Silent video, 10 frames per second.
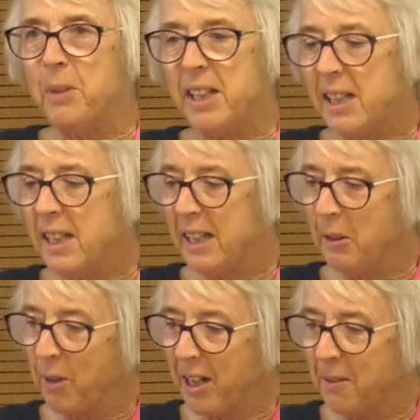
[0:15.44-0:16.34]
Mrs.
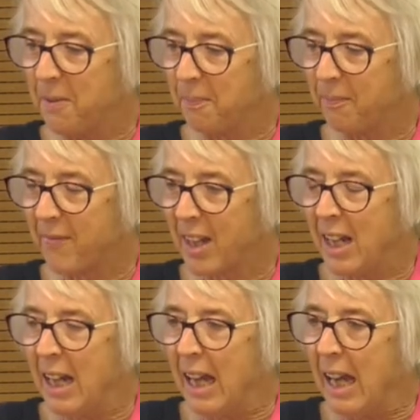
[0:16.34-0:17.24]
Sitwell,
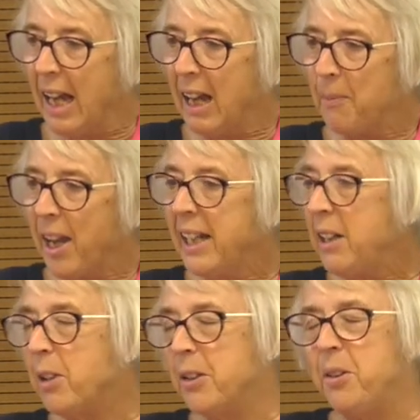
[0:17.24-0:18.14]

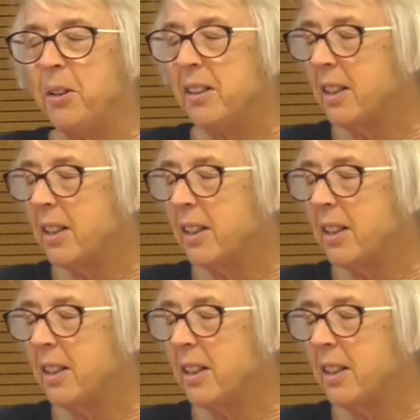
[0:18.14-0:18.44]
anyone who